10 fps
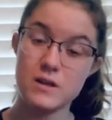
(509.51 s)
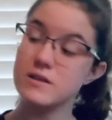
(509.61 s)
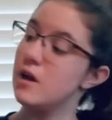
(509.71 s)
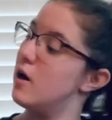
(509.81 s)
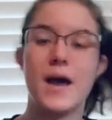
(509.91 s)

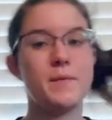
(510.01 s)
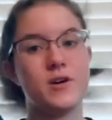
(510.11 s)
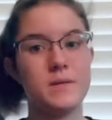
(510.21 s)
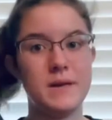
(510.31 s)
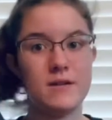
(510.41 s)
So I'm
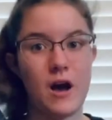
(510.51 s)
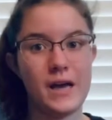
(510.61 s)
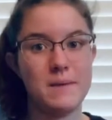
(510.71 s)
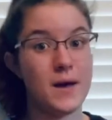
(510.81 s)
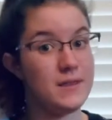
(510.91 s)
going to be
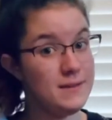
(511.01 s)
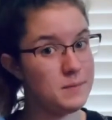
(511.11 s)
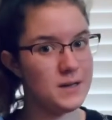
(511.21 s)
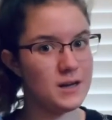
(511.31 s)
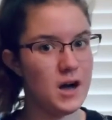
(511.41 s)
talking about this
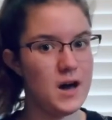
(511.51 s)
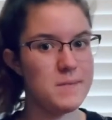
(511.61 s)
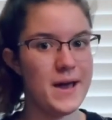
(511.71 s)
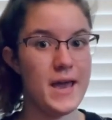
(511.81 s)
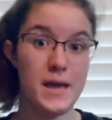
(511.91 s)
book on
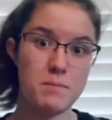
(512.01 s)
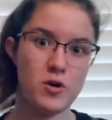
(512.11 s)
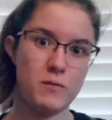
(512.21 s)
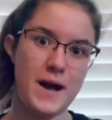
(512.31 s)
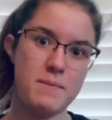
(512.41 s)
my April
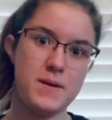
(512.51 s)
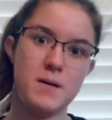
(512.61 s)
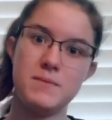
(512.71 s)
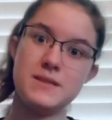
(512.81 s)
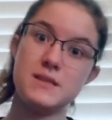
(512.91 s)

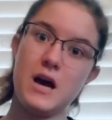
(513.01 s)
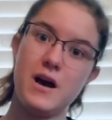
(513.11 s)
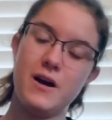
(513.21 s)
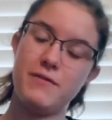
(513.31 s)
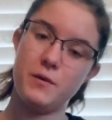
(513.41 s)
wrap-up. So
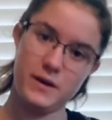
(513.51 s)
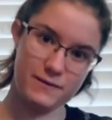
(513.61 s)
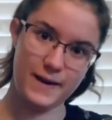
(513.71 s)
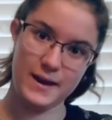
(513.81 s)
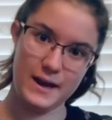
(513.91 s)
if you want to
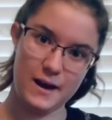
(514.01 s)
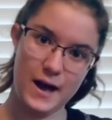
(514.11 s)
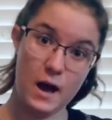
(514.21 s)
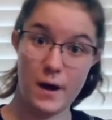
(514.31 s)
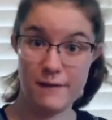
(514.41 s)
find out
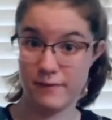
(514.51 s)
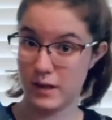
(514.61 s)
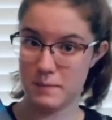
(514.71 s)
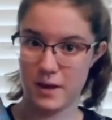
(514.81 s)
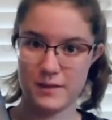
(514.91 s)
how I feel
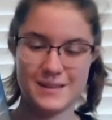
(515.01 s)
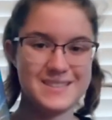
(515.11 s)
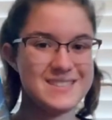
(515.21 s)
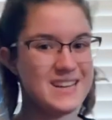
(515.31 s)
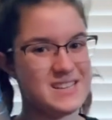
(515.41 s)
about this,
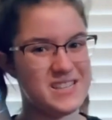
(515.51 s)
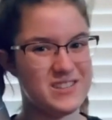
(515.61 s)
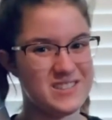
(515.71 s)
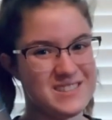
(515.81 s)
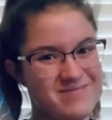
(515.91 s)
stay
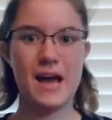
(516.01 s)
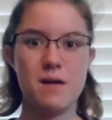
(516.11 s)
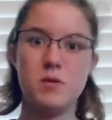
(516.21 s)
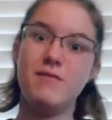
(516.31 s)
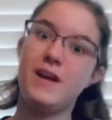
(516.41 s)
tuned. Now
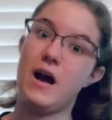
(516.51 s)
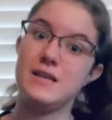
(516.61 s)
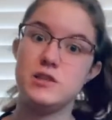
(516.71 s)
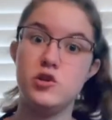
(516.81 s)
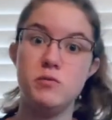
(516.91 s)
moving on
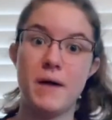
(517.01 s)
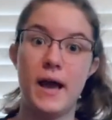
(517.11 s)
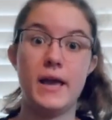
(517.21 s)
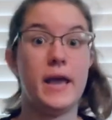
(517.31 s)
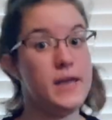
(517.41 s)
to
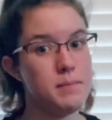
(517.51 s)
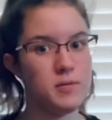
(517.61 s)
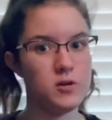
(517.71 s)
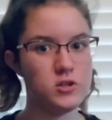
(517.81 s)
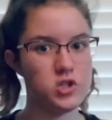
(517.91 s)
my
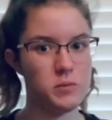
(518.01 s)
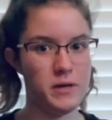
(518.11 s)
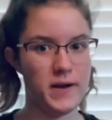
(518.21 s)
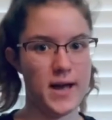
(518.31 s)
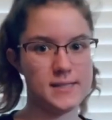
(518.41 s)
April
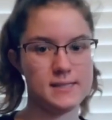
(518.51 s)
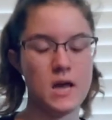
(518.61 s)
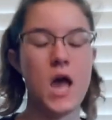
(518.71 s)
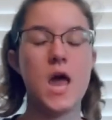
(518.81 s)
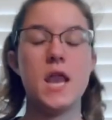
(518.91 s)
to-be-reads.
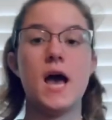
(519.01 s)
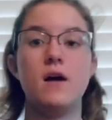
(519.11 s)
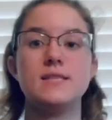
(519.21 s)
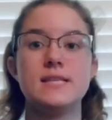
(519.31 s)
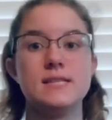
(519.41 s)
Now,
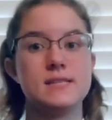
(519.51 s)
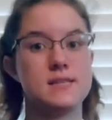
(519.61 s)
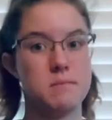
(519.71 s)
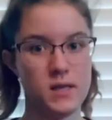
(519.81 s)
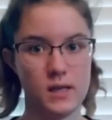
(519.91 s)
since it's
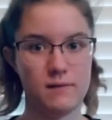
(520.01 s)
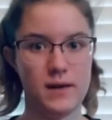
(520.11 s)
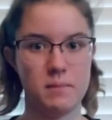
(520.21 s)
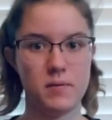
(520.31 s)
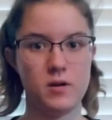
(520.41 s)
the middle of
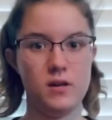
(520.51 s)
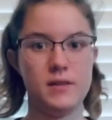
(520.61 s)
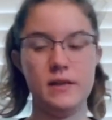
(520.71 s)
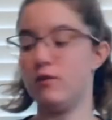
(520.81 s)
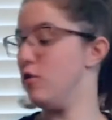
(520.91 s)
April,
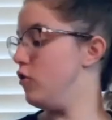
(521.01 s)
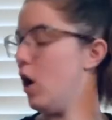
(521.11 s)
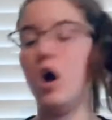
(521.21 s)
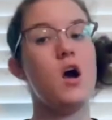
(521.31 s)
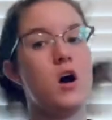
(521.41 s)
these are
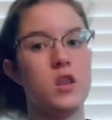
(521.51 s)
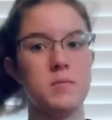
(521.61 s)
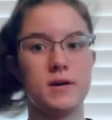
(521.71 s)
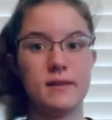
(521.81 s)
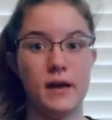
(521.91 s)
not all the
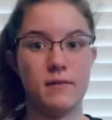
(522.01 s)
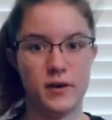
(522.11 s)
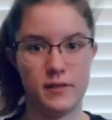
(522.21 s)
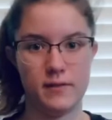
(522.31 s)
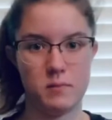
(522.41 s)
books I have
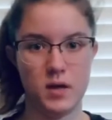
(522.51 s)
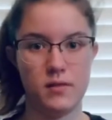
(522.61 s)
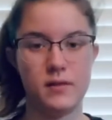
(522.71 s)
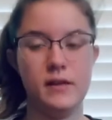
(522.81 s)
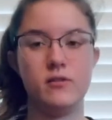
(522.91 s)
read this month.
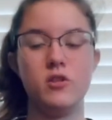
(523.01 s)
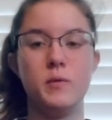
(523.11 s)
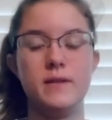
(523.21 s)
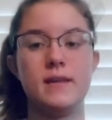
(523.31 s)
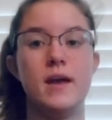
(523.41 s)
These are the
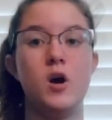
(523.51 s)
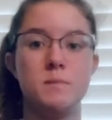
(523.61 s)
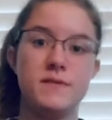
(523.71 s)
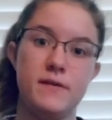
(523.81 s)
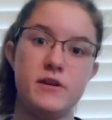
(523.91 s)
ones I hope
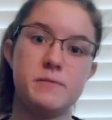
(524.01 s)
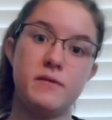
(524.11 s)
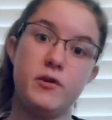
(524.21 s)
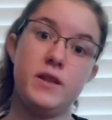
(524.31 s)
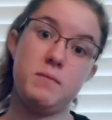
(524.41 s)
to finish
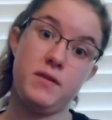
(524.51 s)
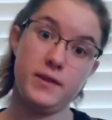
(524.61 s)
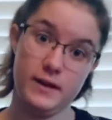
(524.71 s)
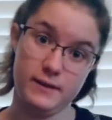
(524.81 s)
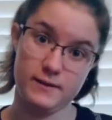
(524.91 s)
before the month
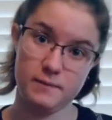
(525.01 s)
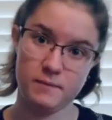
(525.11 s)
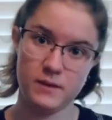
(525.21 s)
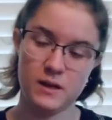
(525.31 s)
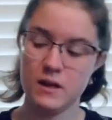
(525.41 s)
ends.
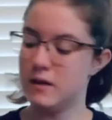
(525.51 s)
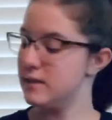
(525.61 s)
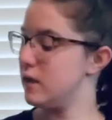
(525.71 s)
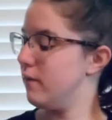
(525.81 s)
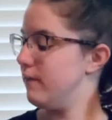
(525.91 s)

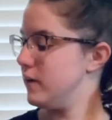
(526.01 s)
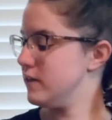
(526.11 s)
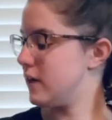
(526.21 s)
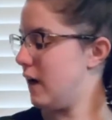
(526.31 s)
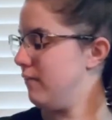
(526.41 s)
So
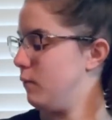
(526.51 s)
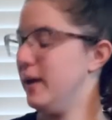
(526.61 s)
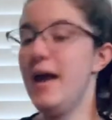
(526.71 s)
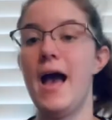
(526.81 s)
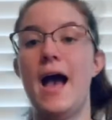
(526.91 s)
first off,
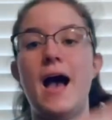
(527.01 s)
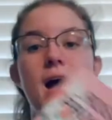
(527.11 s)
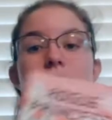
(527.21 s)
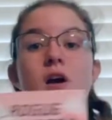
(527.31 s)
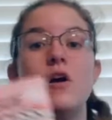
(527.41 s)
we
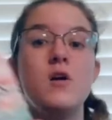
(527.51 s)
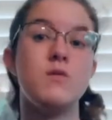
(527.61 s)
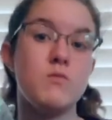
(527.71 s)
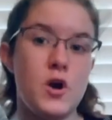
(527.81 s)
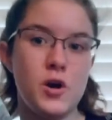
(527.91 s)
have
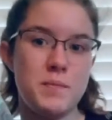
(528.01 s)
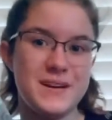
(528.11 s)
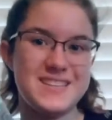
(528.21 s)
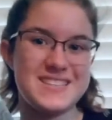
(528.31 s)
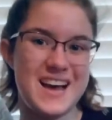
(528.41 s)
Rogue
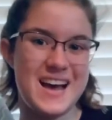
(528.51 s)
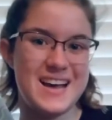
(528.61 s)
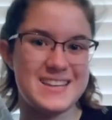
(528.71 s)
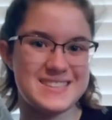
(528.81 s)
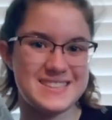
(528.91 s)
Princess.